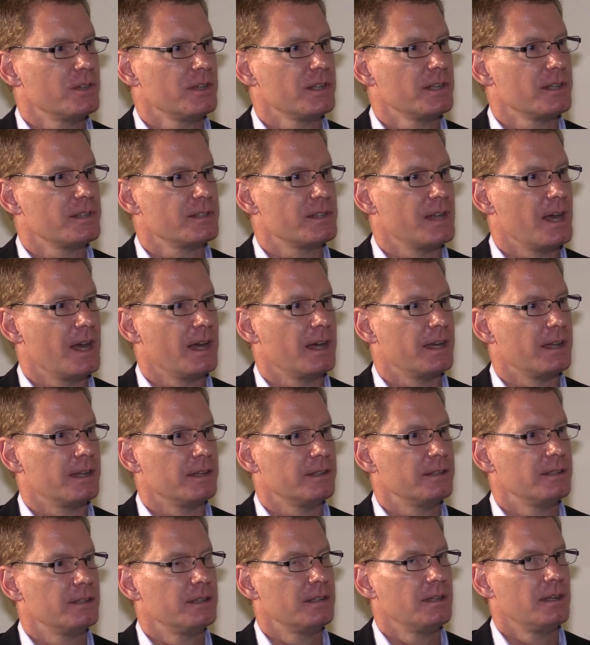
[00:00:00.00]
to
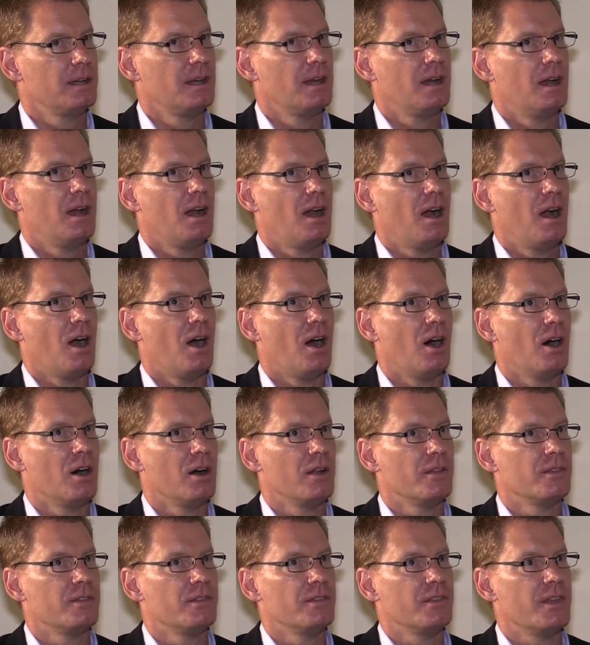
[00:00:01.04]
Lausanne
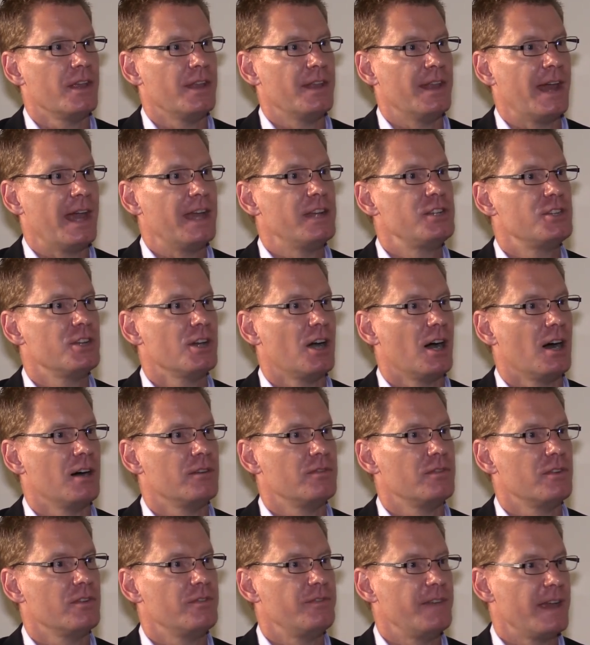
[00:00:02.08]
on the nature
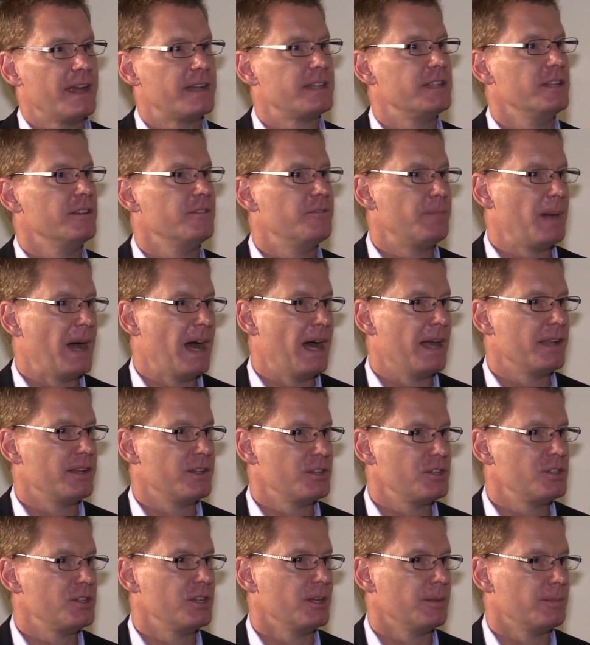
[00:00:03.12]
of effective
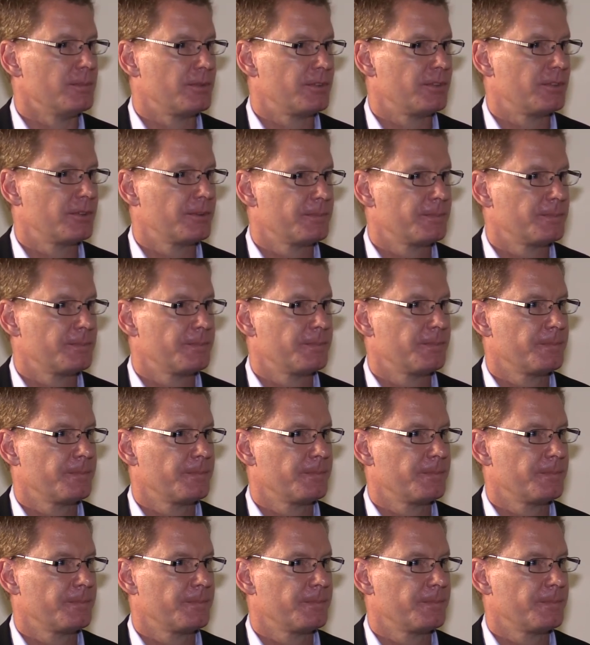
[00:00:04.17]
partnerships.